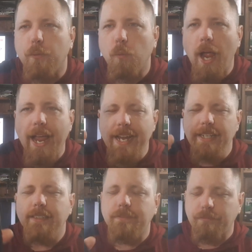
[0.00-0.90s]
Ray
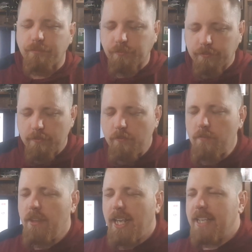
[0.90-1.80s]

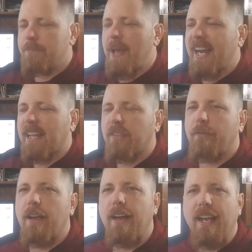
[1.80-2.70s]
is back at the
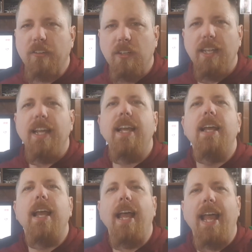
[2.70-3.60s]
firehouse
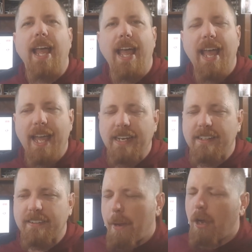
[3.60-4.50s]

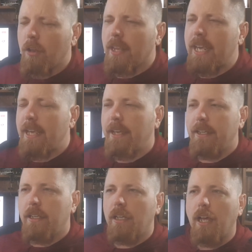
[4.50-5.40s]
and apparently,
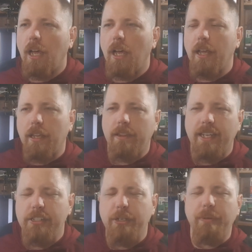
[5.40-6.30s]
uh,
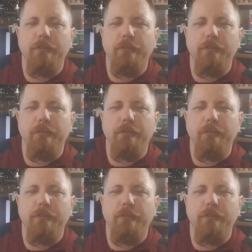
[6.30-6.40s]
the issue